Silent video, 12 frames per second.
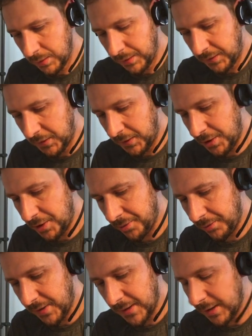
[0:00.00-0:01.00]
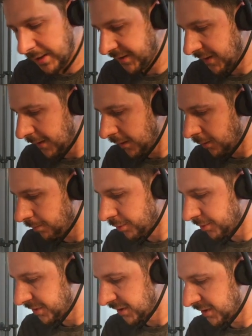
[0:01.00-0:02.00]
Seneschal Sargassa in the
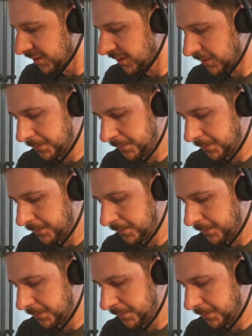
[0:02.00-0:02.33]
process.